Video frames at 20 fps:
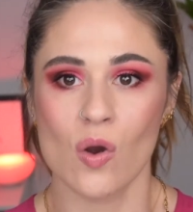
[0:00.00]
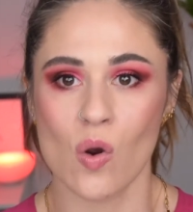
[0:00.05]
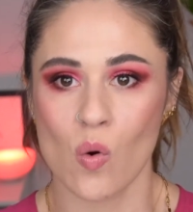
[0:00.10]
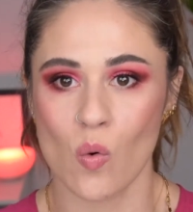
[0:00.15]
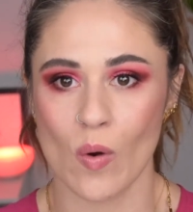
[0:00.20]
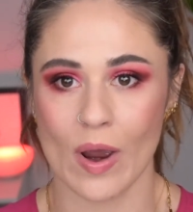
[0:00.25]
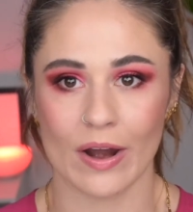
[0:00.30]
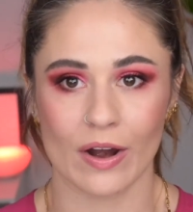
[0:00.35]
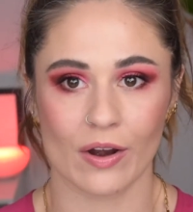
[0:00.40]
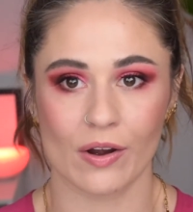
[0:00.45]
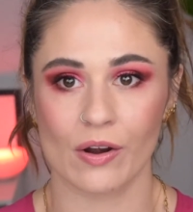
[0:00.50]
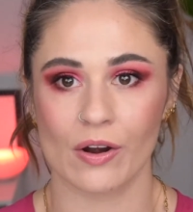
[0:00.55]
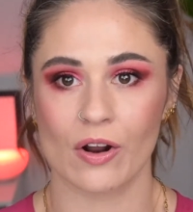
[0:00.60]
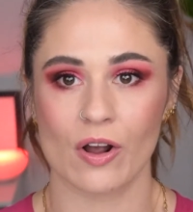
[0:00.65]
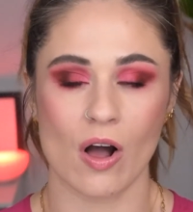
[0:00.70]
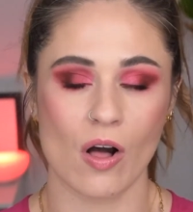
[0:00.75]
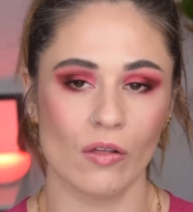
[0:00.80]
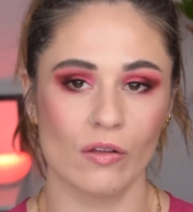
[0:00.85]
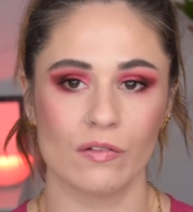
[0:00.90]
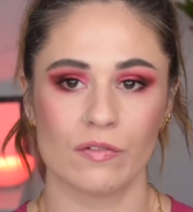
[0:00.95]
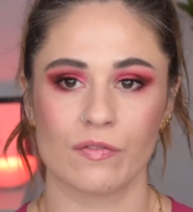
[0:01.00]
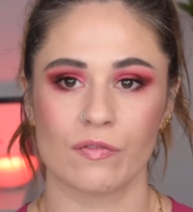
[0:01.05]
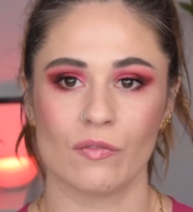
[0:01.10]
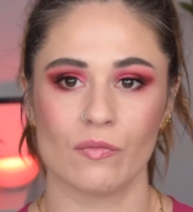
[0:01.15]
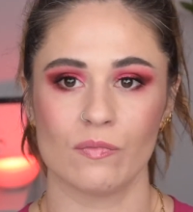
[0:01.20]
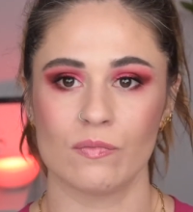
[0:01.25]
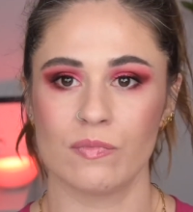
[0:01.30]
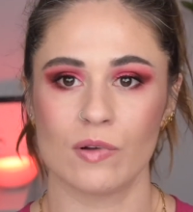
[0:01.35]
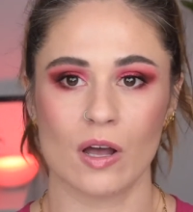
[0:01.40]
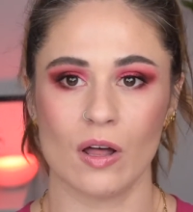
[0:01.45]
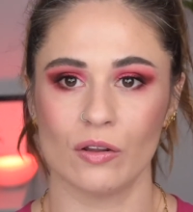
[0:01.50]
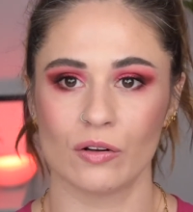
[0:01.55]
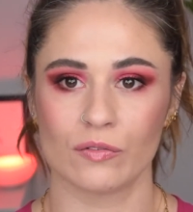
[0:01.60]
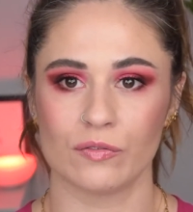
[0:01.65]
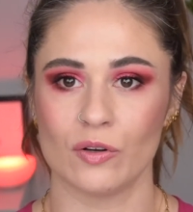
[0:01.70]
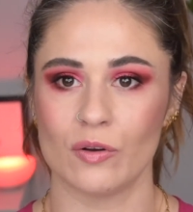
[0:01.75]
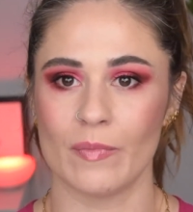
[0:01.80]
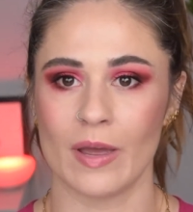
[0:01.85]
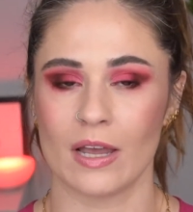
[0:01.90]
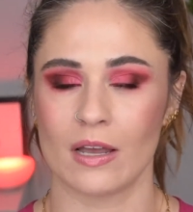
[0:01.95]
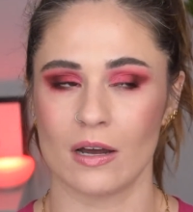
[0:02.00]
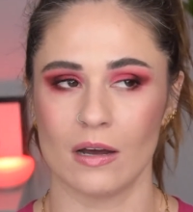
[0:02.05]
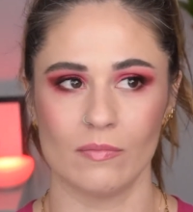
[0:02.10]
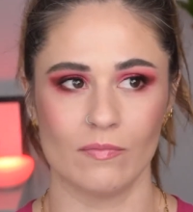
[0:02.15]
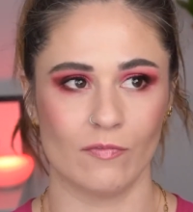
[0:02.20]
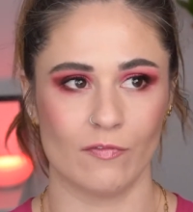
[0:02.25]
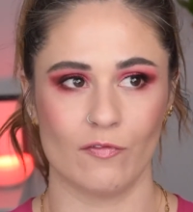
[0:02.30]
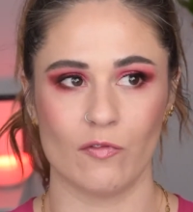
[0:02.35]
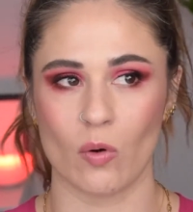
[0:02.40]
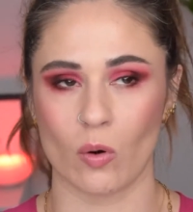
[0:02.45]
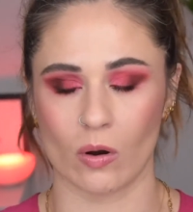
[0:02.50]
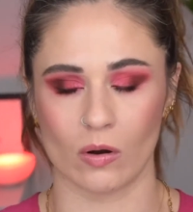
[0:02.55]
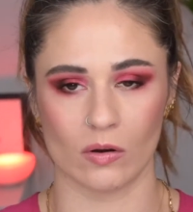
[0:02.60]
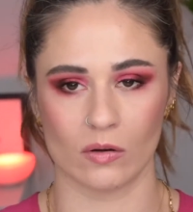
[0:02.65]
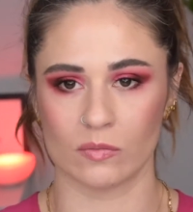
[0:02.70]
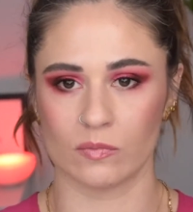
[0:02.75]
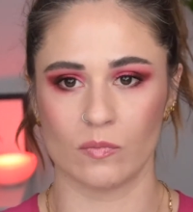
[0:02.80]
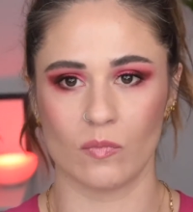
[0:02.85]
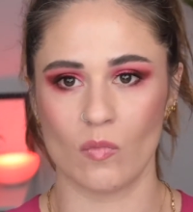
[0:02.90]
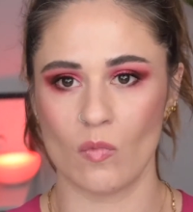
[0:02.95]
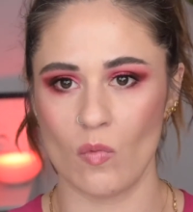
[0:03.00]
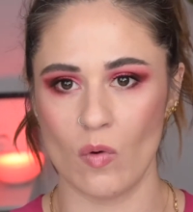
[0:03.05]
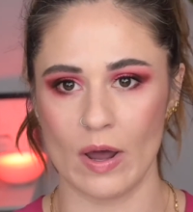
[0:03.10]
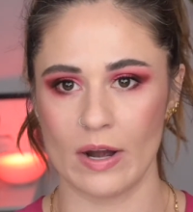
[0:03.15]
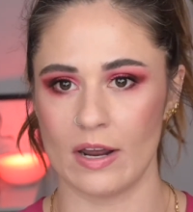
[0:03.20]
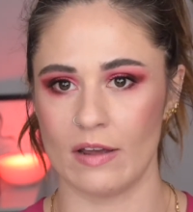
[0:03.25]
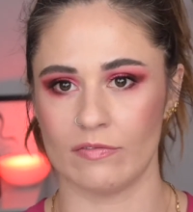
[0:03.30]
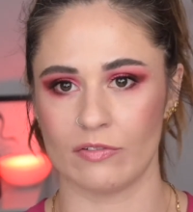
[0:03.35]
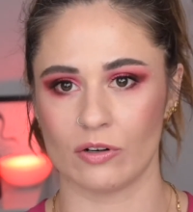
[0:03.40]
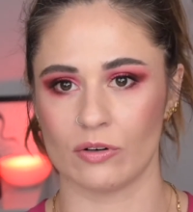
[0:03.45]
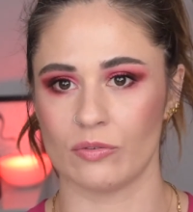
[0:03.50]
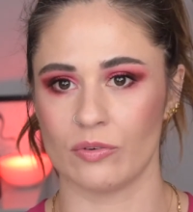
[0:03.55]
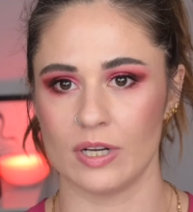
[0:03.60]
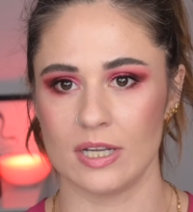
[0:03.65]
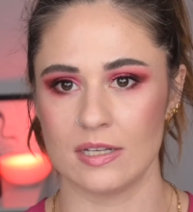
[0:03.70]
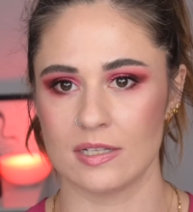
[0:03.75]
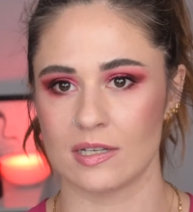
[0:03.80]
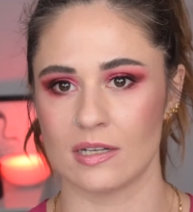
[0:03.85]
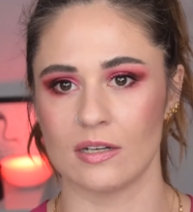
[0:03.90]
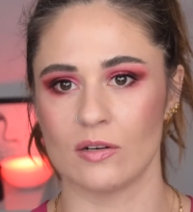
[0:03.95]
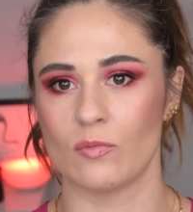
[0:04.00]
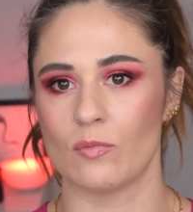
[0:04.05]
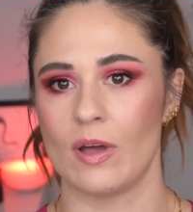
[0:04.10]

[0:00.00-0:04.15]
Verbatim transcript: wear colorful colorful makeup for whatever reason,